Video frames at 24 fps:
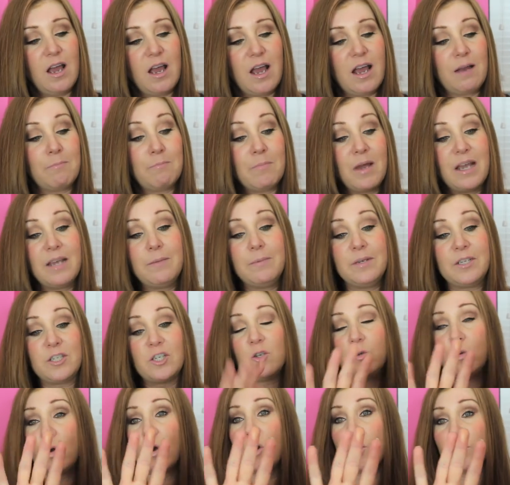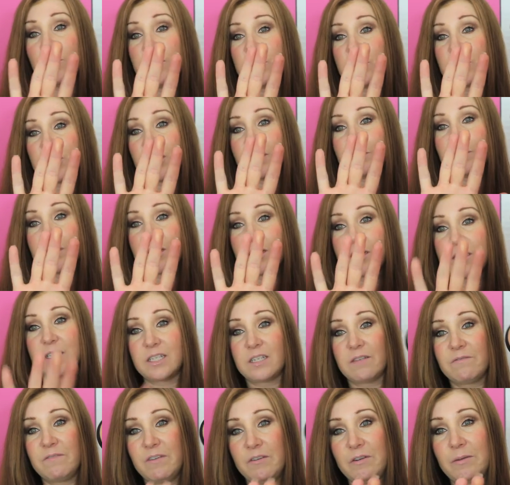and maybe too orangey, because
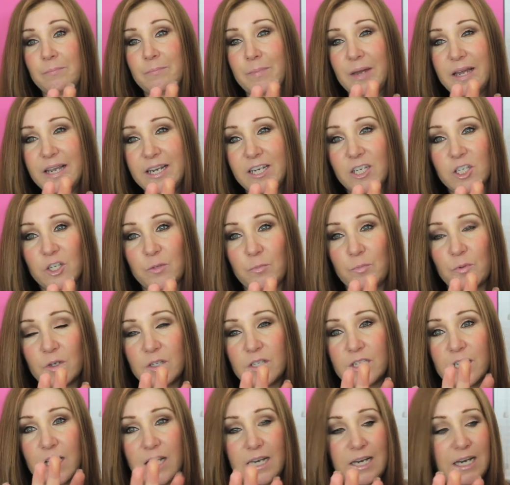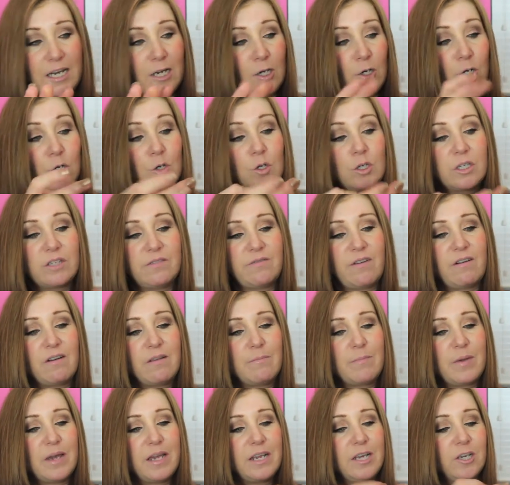it's a very peach bronzer and it looks very
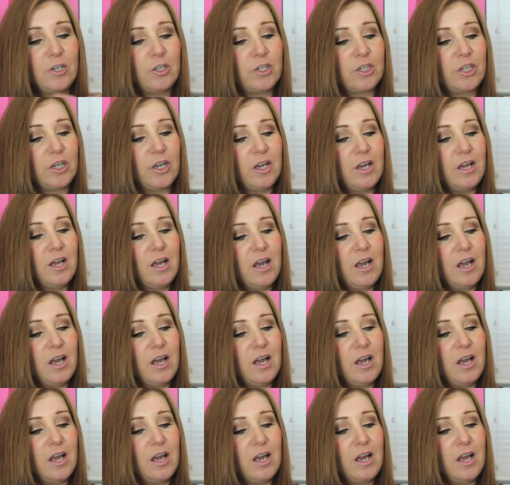peach.